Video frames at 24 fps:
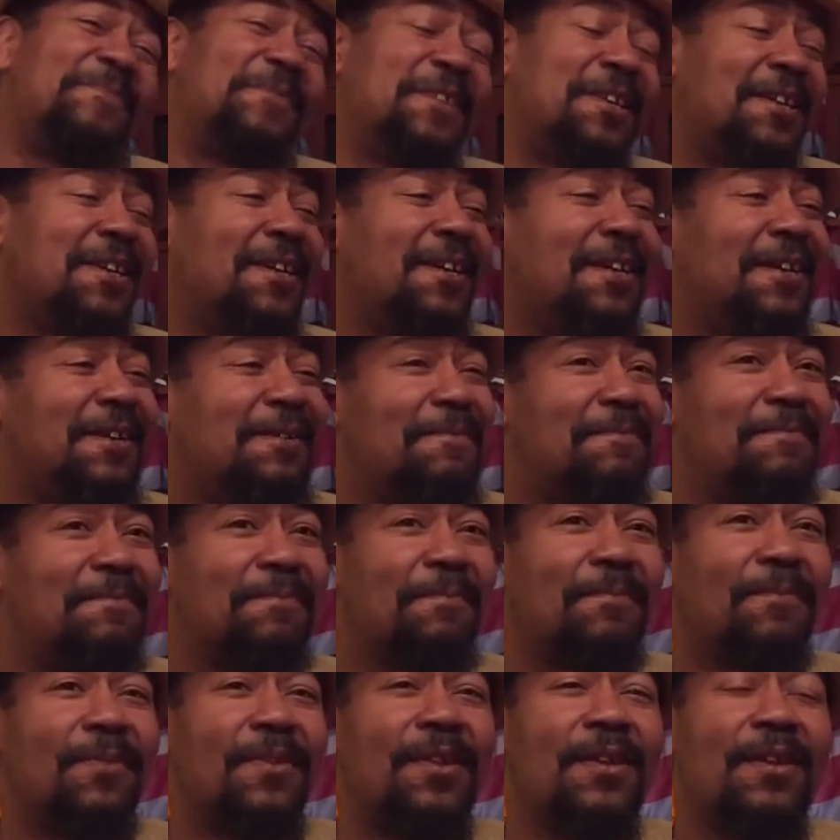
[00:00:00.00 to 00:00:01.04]
He probably
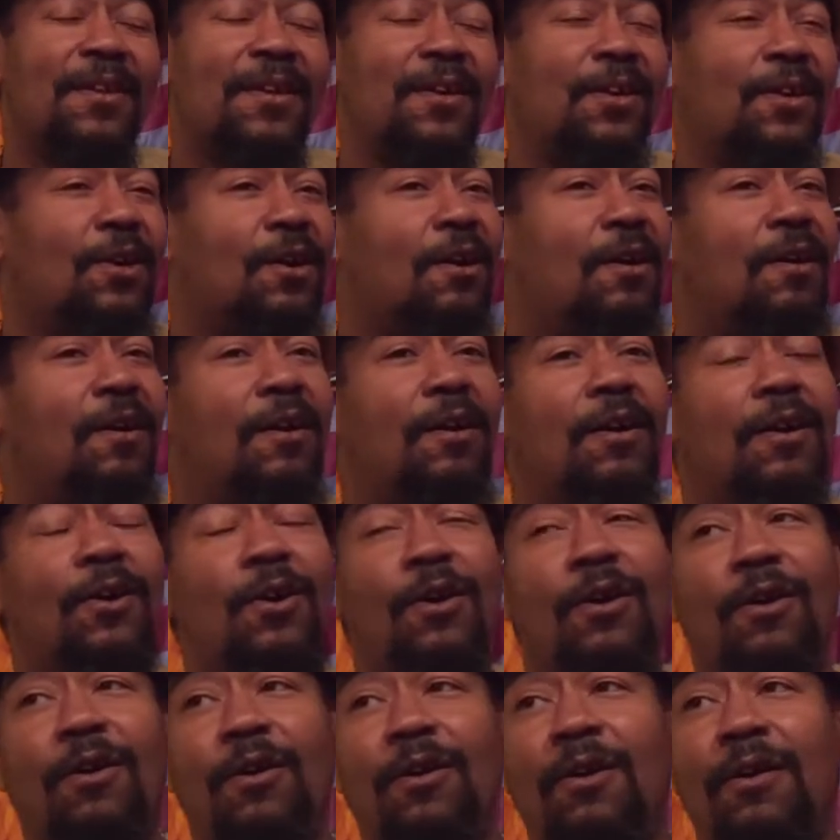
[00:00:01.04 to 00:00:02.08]
mad as
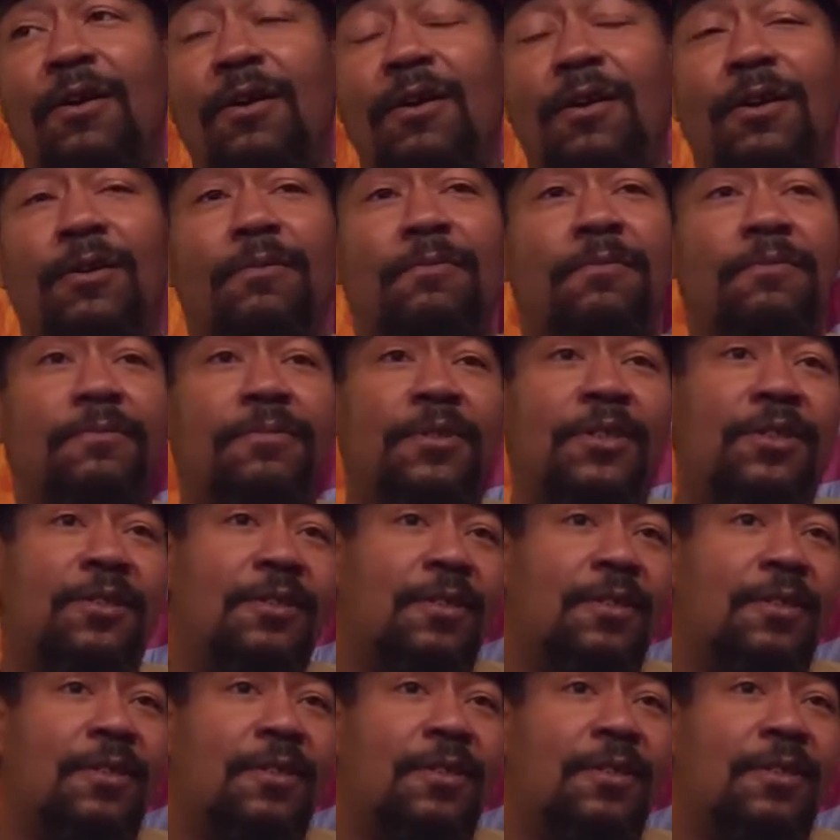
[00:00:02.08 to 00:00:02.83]
shit at himself, probably.